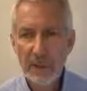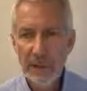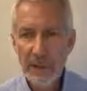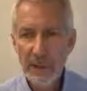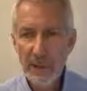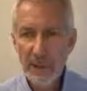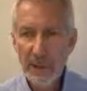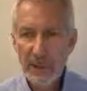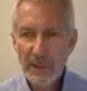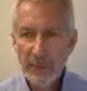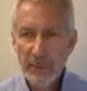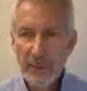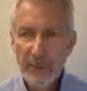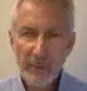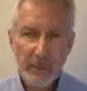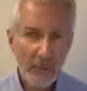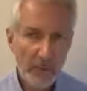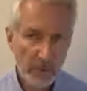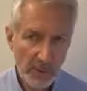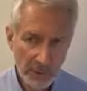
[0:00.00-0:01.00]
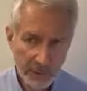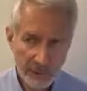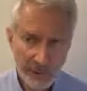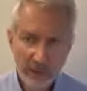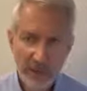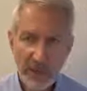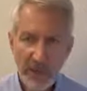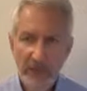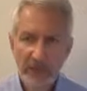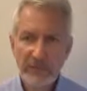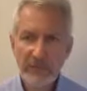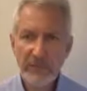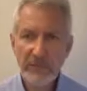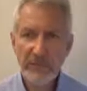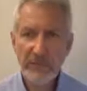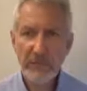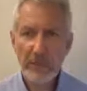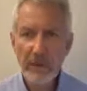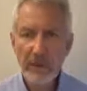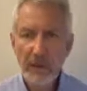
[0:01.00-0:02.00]
and we will always
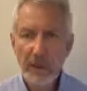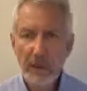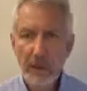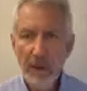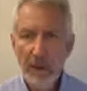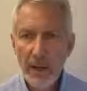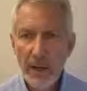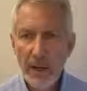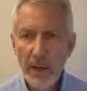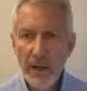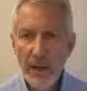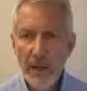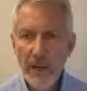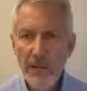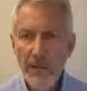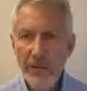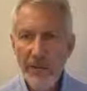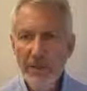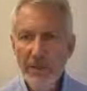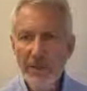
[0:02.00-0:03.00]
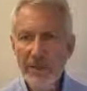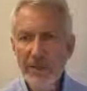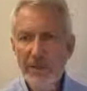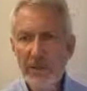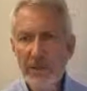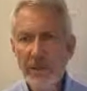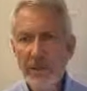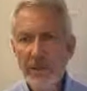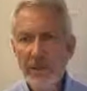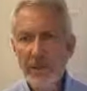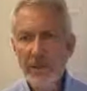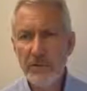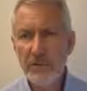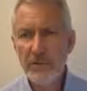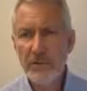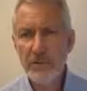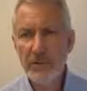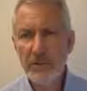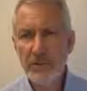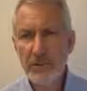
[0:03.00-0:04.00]
test these
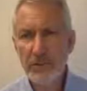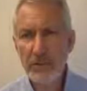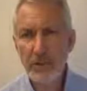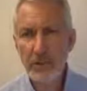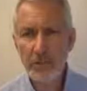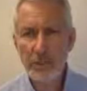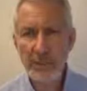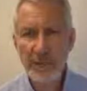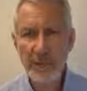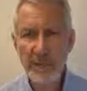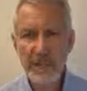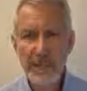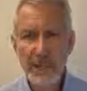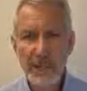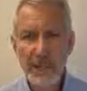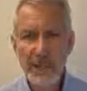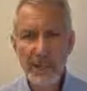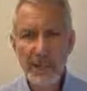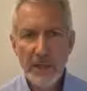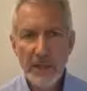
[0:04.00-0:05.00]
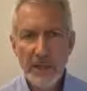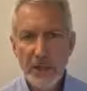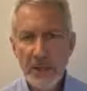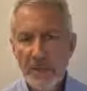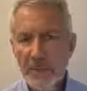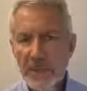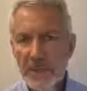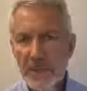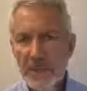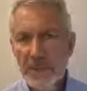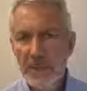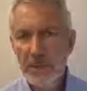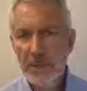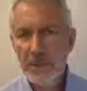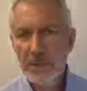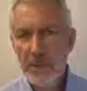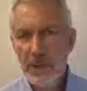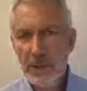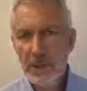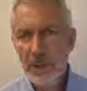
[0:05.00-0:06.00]
solutions before we ship to
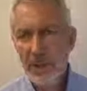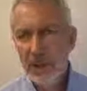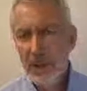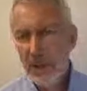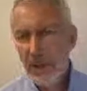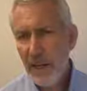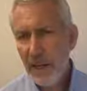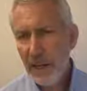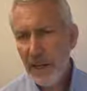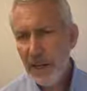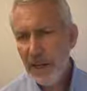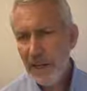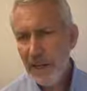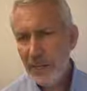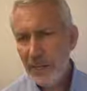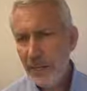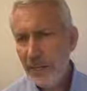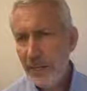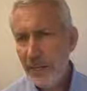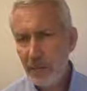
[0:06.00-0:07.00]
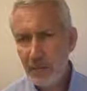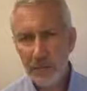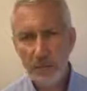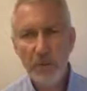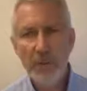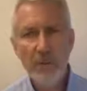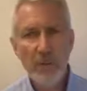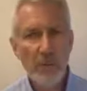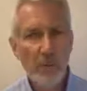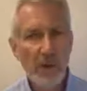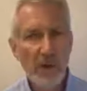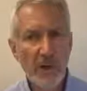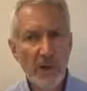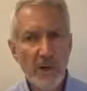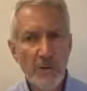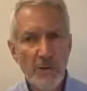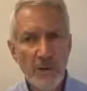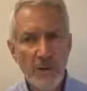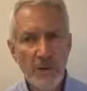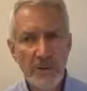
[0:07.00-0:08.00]
you, and of course we will
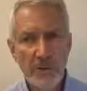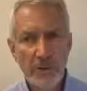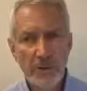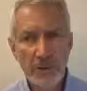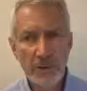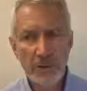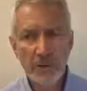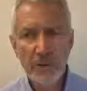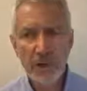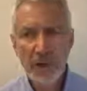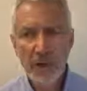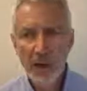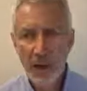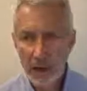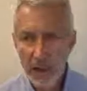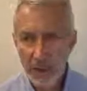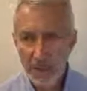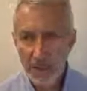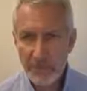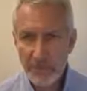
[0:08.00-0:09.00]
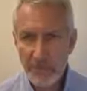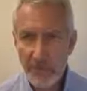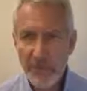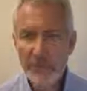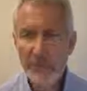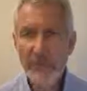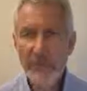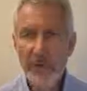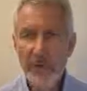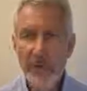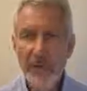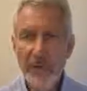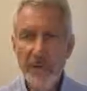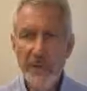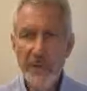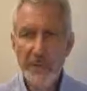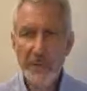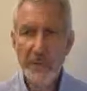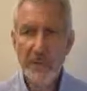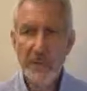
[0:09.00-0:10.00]
work with you after
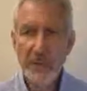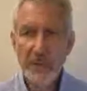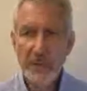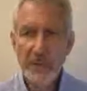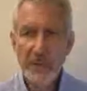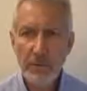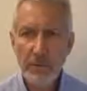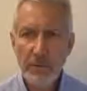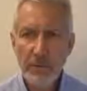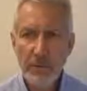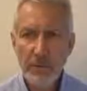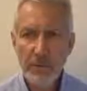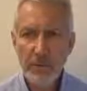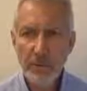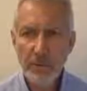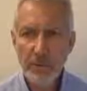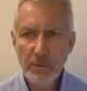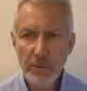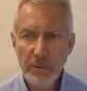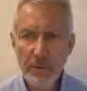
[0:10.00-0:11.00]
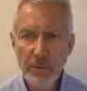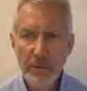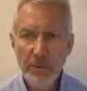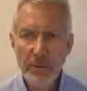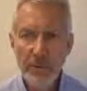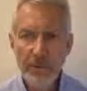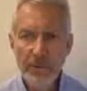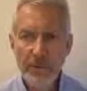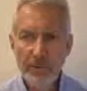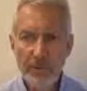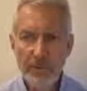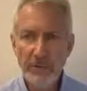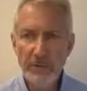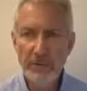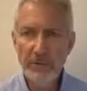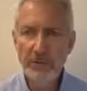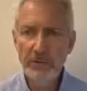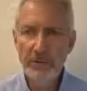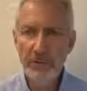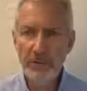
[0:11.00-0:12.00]
installation to ensure your
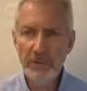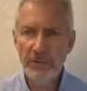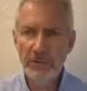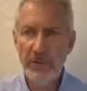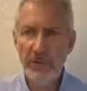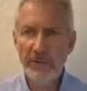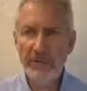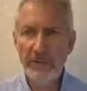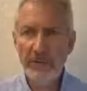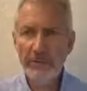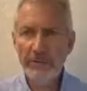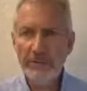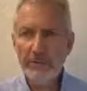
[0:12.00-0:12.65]
continued success.